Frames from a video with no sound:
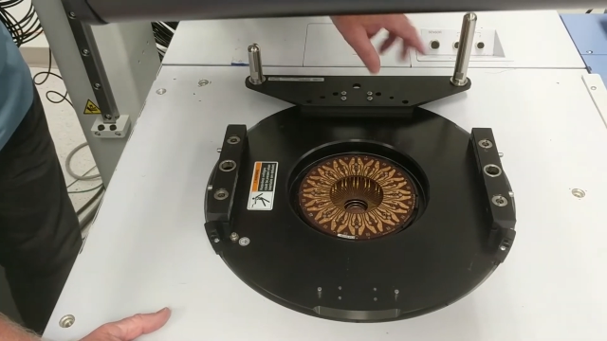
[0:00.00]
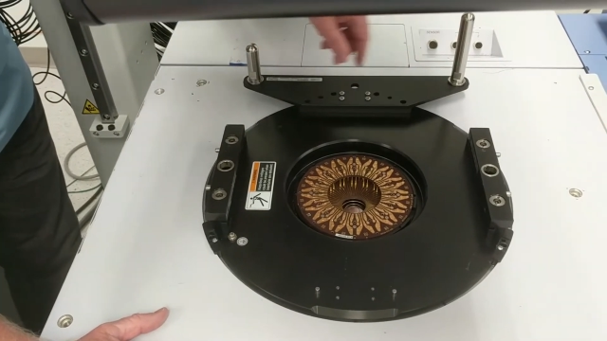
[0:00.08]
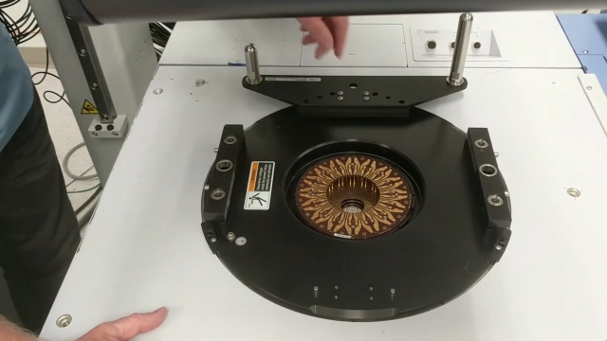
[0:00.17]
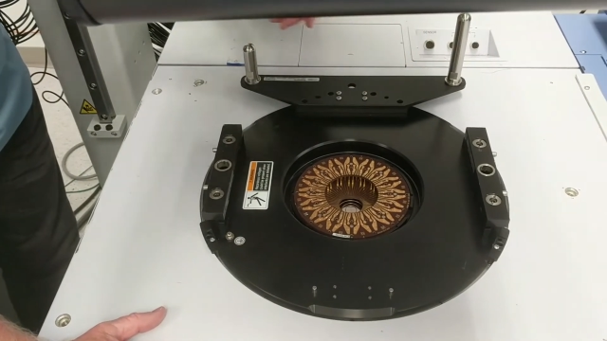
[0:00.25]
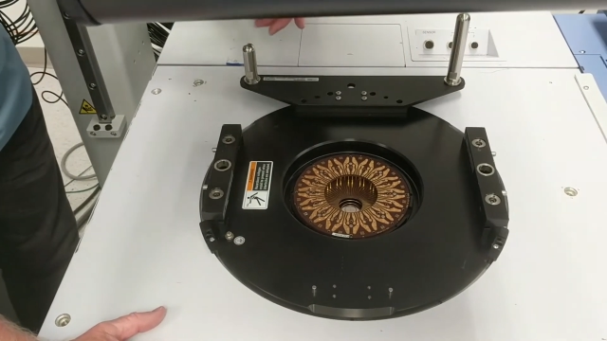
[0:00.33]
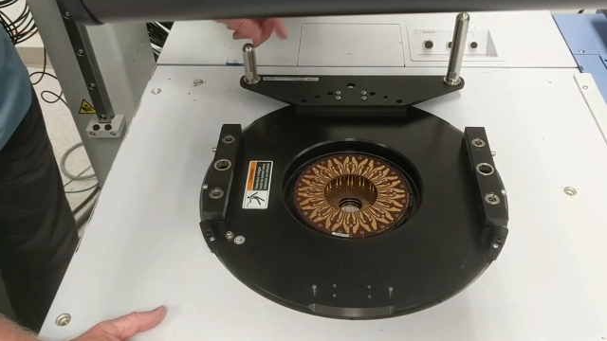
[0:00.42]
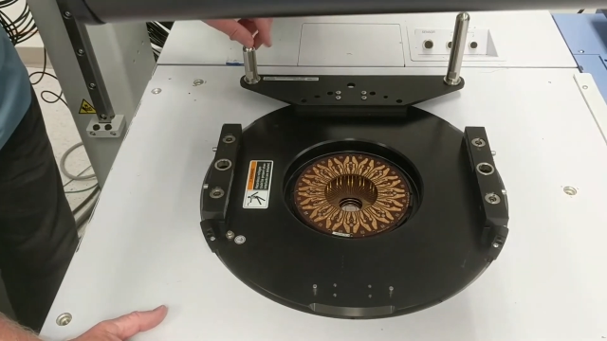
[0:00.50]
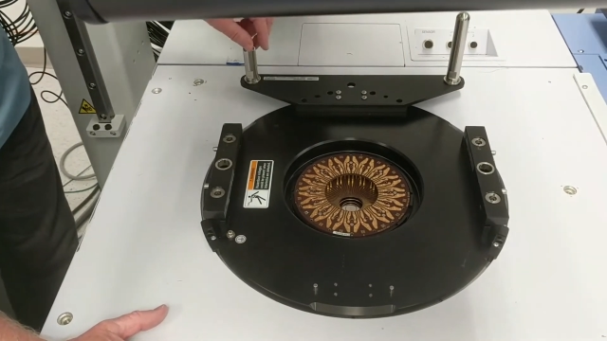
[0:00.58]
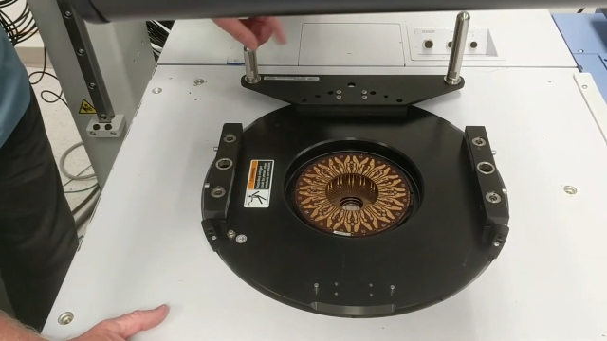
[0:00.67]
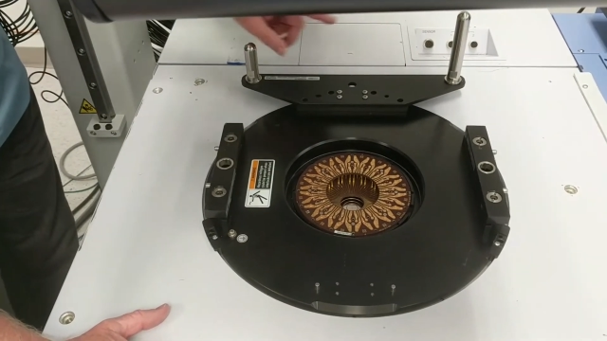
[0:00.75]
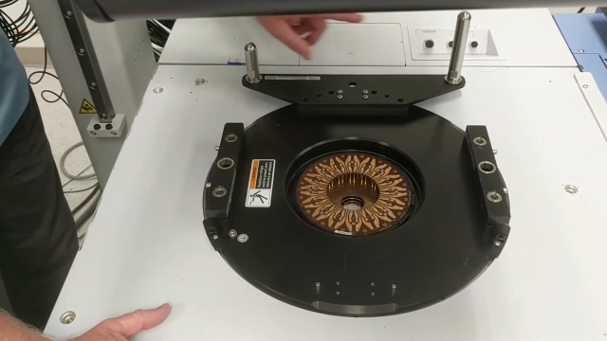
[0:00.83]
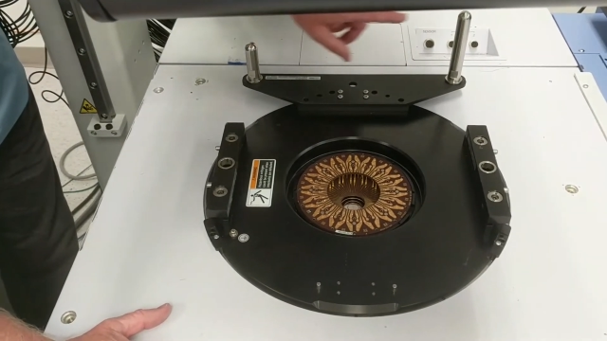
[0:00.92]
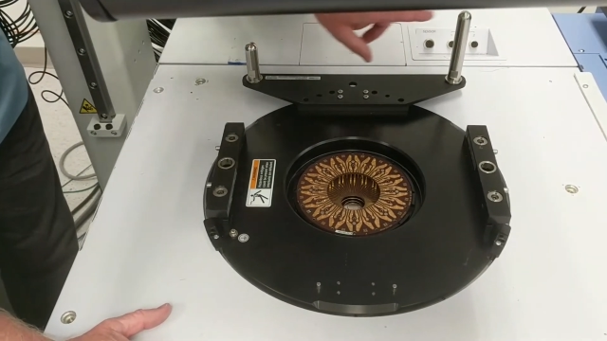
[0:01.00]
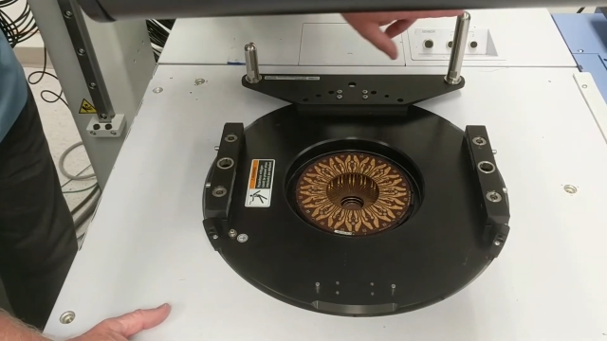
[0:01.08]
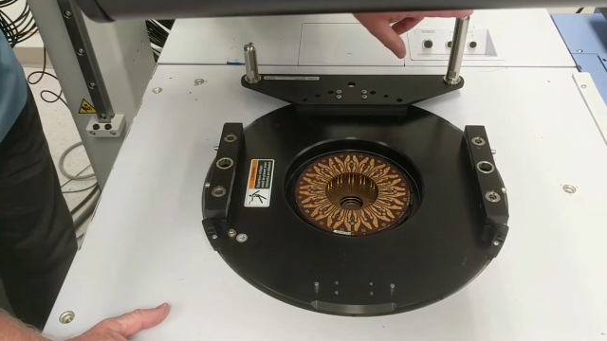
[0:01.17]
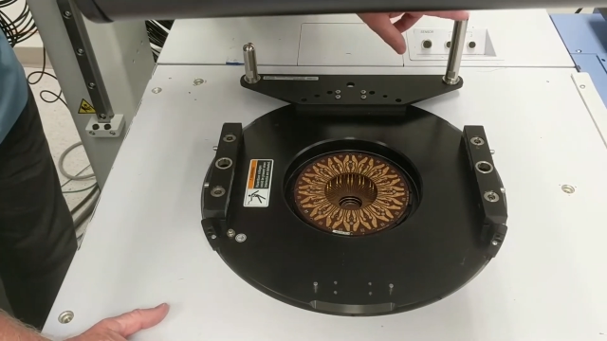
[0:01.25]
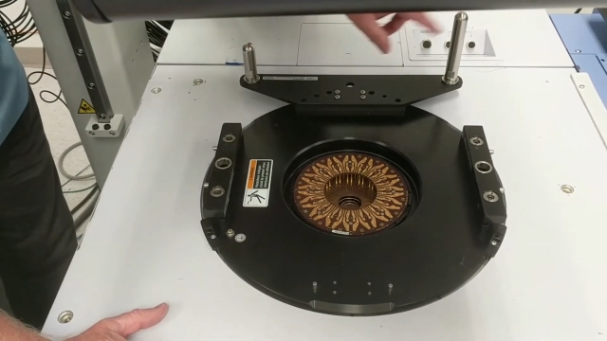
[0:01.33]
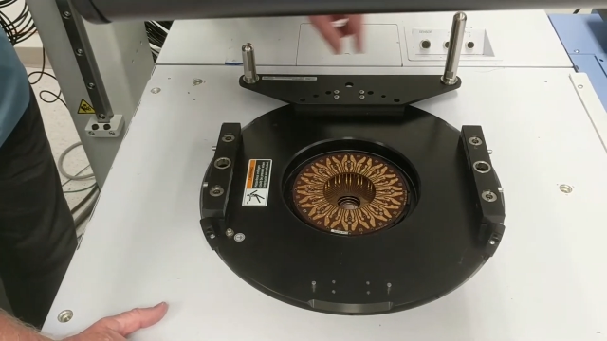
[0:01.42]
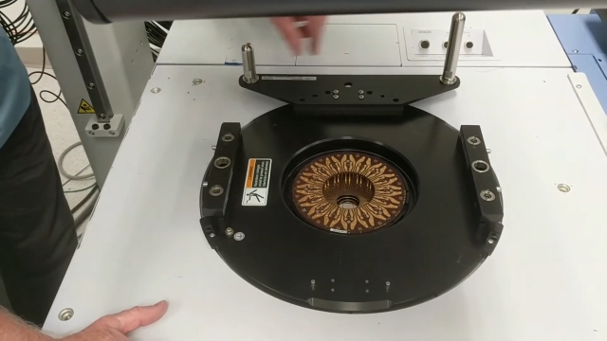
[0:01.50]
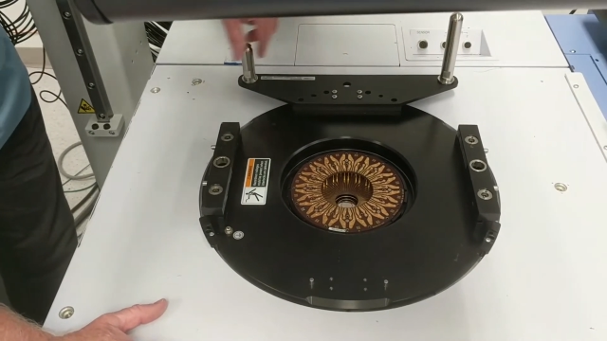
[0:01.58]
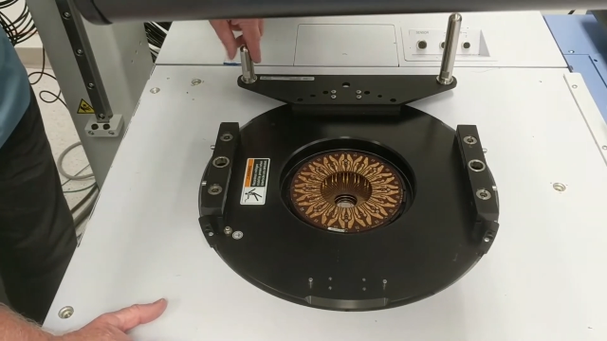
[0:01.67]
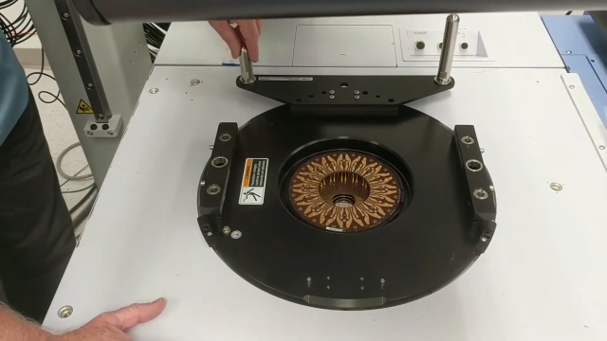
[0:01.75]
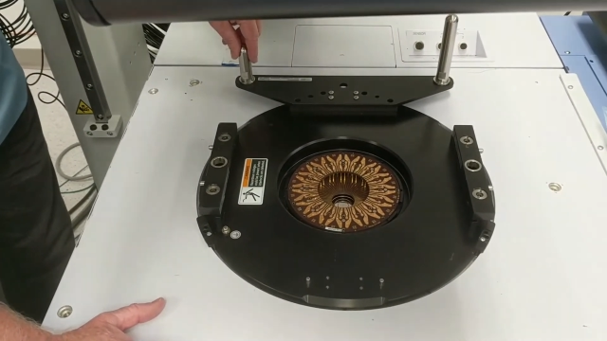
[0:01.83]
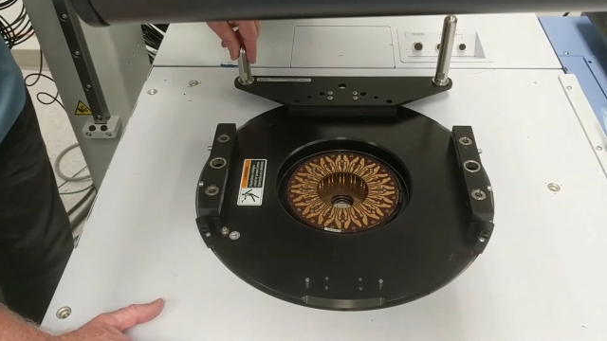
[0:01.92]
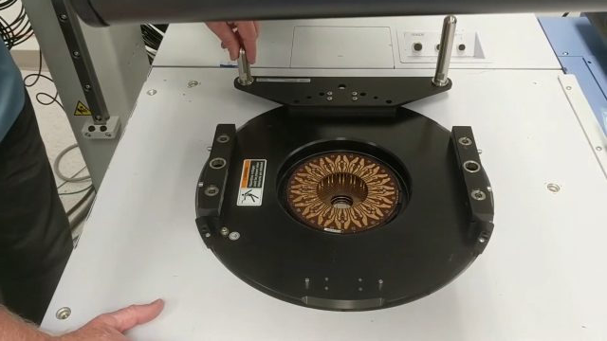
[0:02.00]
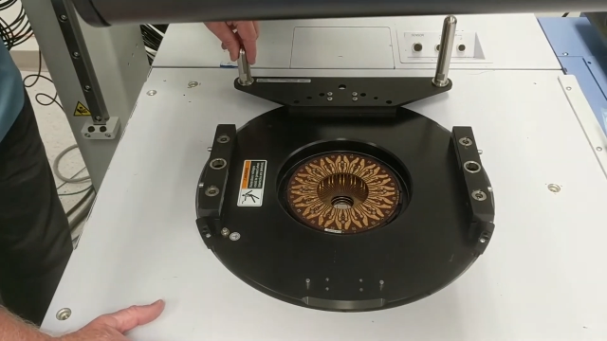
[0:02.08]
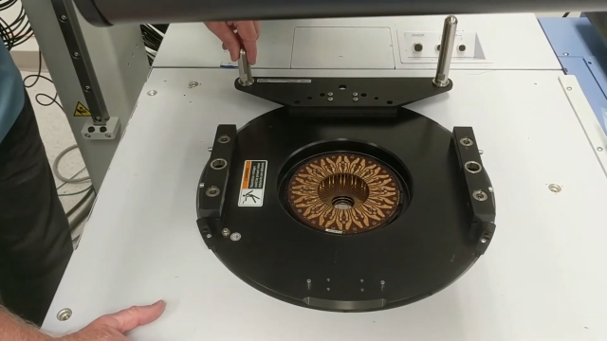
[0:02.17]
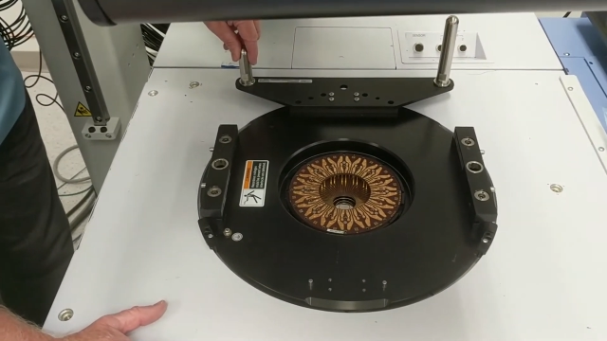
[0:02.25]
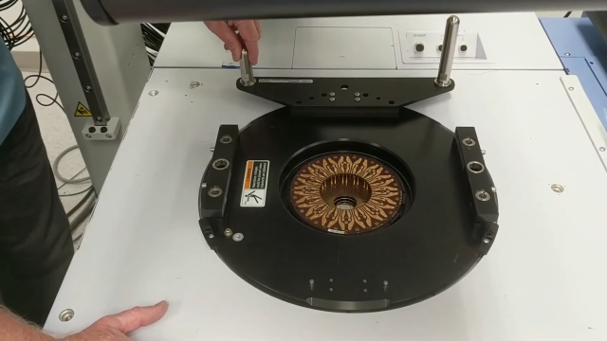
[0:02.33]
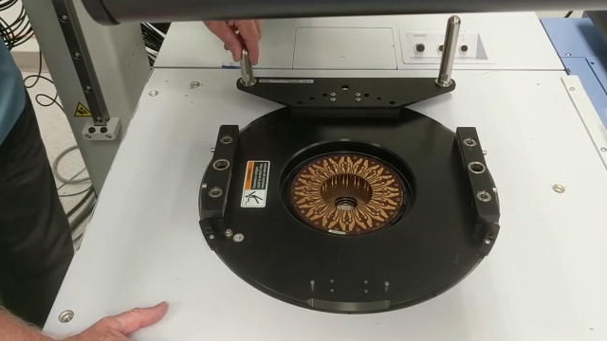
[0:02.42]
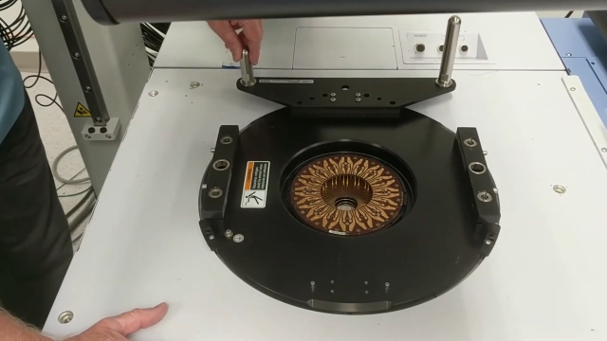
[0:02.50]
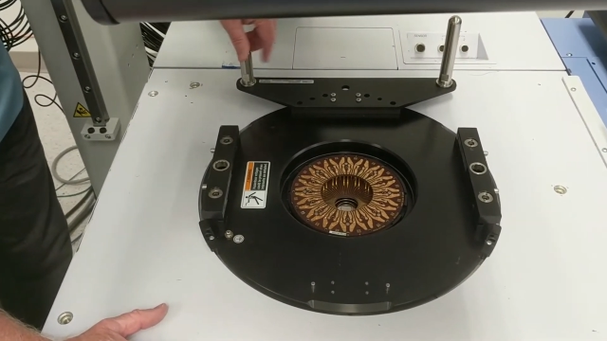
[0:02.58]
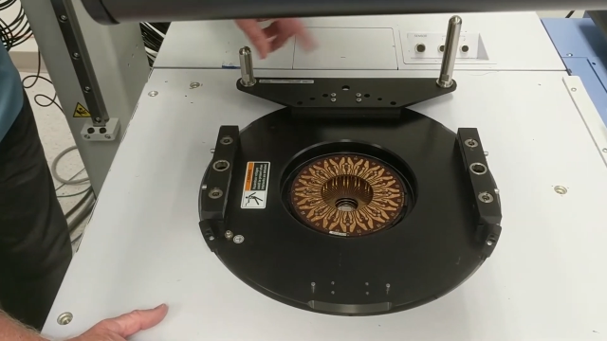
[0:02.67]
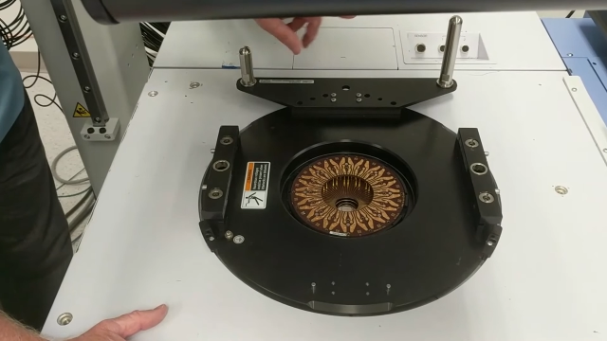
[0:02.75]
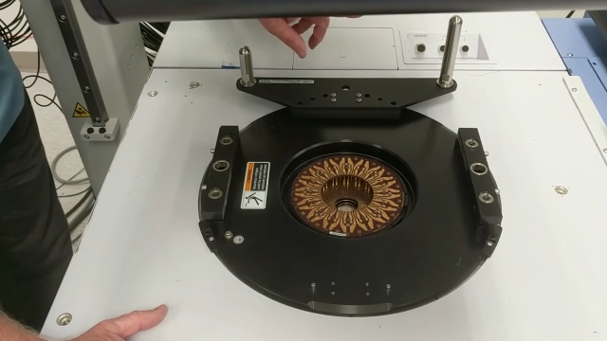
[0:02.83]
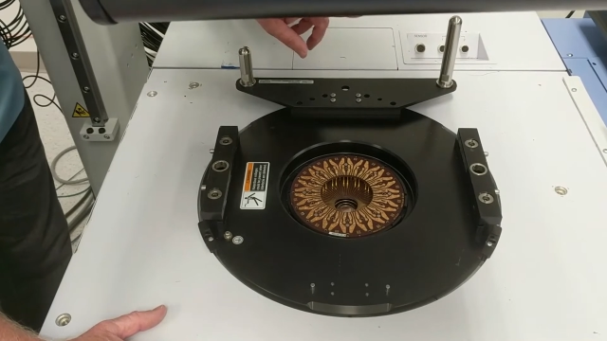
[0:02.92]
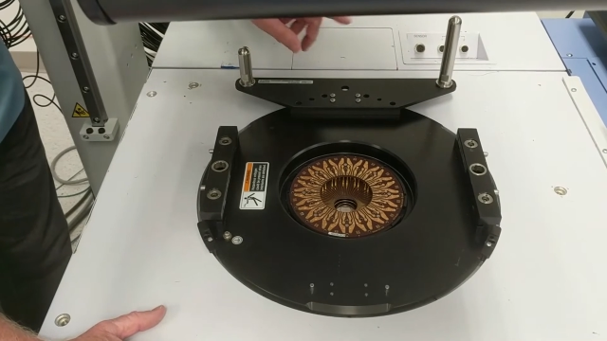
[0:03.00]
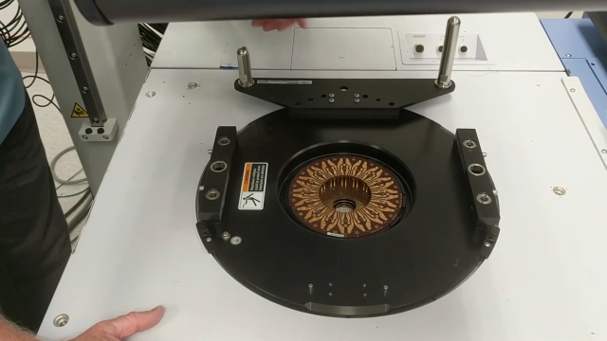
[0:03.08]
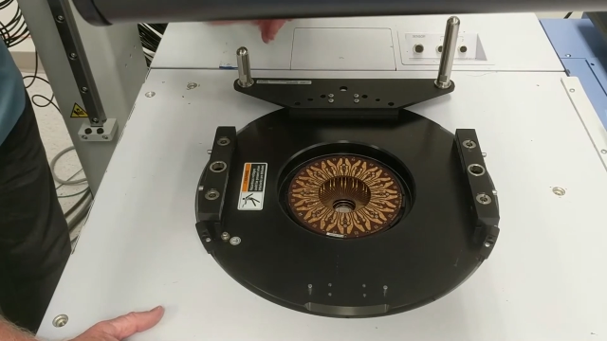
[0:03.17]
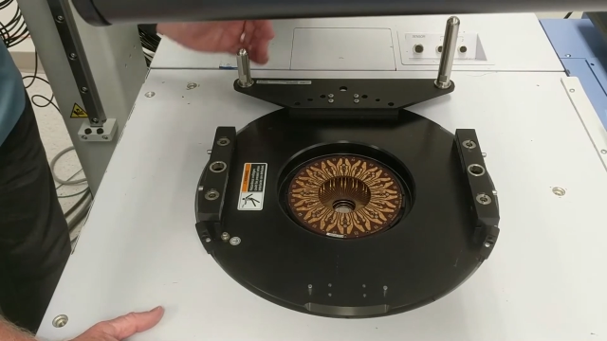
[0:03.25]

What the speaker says: No face is visible, so there are no lips to read.